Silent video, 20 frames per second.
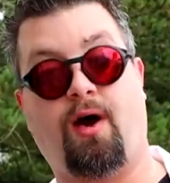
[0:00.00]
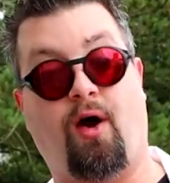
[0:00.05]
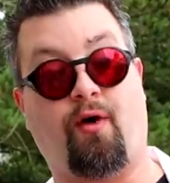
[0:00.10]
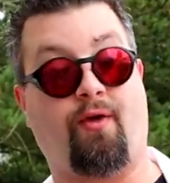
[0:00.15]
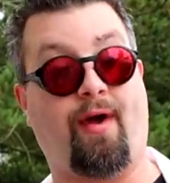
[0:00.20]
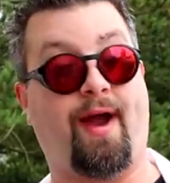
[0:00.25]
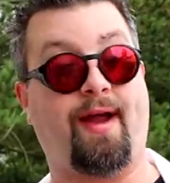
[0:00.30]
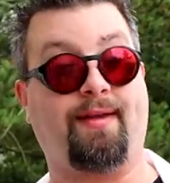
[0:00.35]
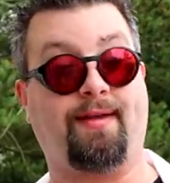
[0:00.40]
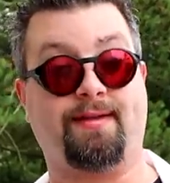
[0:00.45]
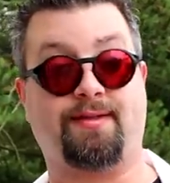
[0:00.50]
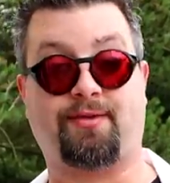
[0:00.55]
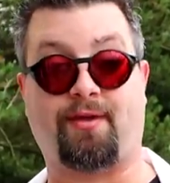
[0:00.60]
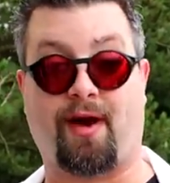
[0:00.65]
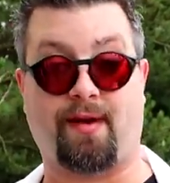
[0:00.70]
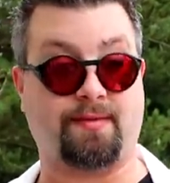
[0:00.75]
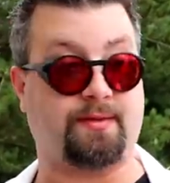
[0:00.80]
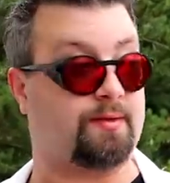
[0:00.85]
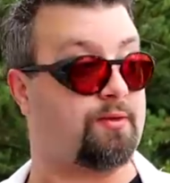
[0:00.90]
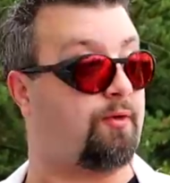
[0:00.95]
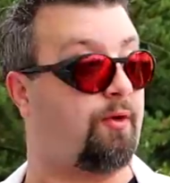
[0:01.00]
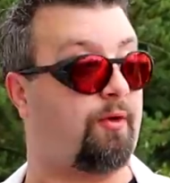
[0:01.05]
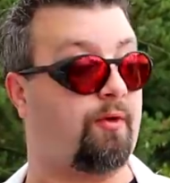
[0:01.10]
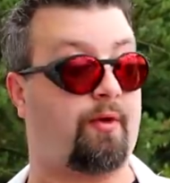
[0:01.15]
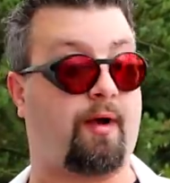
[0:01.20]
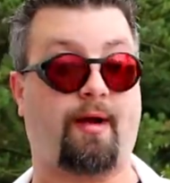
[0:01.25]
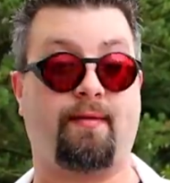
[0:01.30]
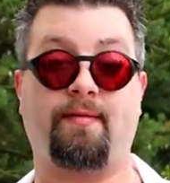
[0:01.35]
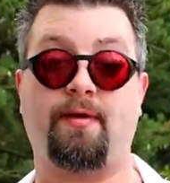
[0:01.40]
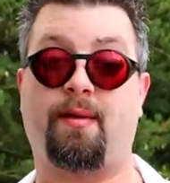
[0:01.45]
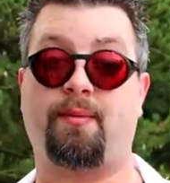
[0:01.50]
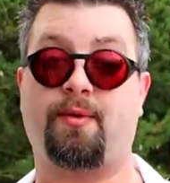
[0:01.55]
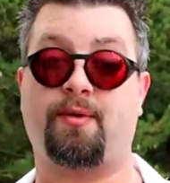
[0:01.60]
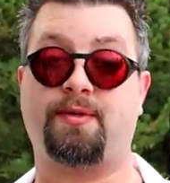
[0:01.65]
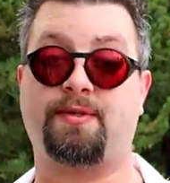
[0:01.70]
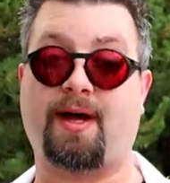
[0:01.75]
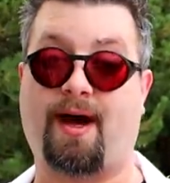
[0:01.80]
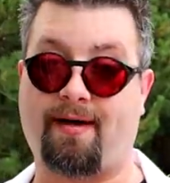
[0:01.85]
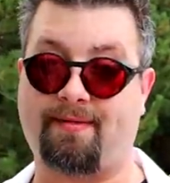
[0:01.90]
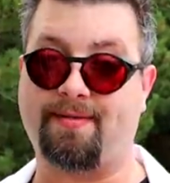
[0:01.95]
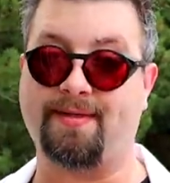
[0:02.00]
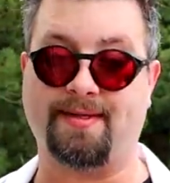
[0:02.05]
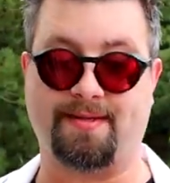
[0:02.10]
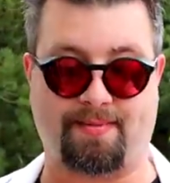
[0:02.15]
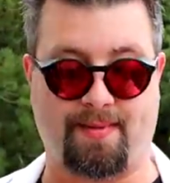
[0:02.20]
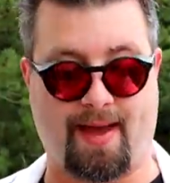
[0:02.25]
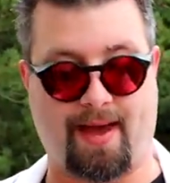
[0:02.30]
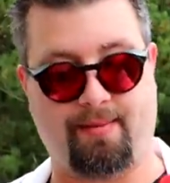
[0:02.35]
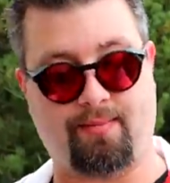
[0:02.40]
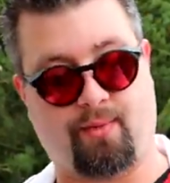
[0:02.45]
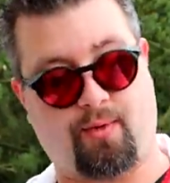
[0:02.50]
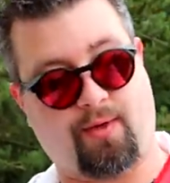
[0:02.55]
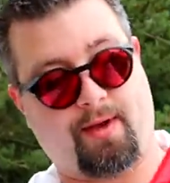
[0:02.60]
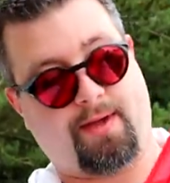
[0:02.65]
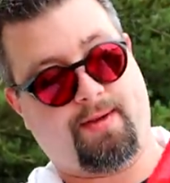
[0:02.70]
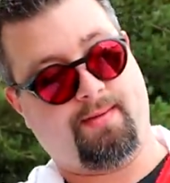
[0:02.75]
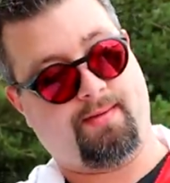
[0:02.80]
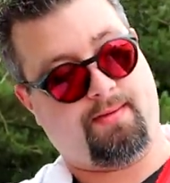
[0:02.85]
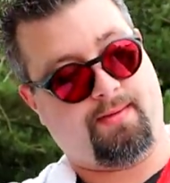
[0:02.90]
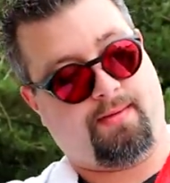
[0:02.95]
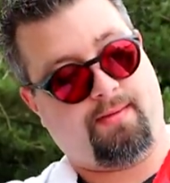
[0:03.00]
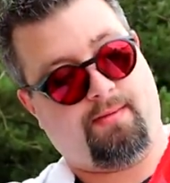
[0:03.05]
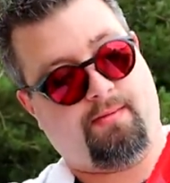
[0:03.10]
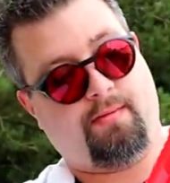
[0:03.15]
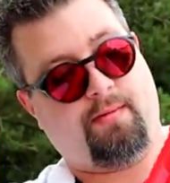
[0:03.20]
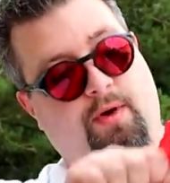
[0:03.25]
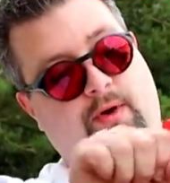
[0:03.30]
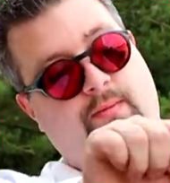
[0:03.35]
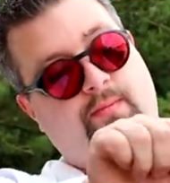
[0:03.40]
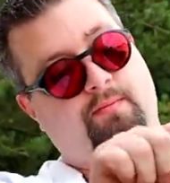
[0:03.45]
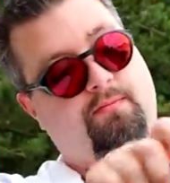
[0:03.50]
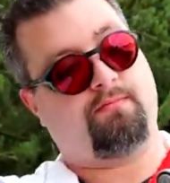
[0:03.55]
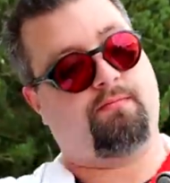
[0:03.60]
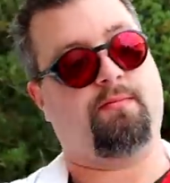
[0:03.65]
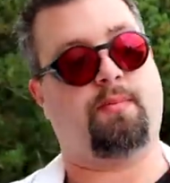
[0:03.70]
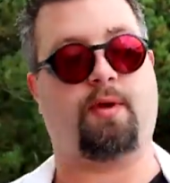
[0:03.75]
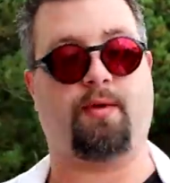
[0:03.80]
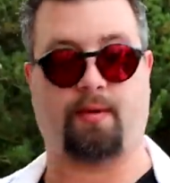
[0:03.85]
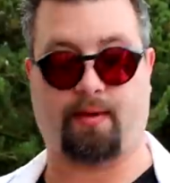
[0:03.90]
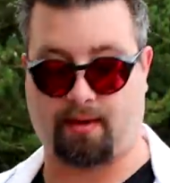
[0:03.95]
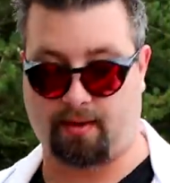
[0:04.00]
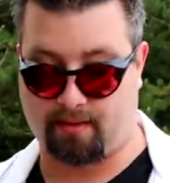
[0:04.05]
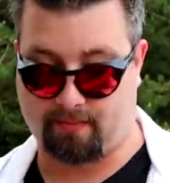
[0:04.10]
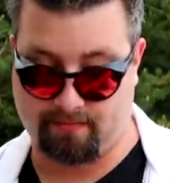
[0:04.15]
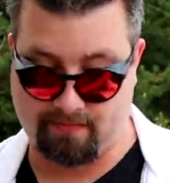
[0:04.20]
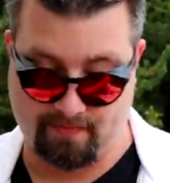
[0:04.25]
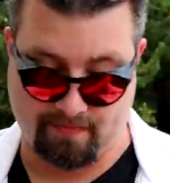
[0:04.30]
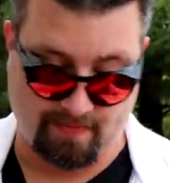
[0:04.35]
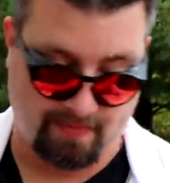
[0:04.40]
All right, let's grab some chronograph numbers off this bad boy. Oh, there we go.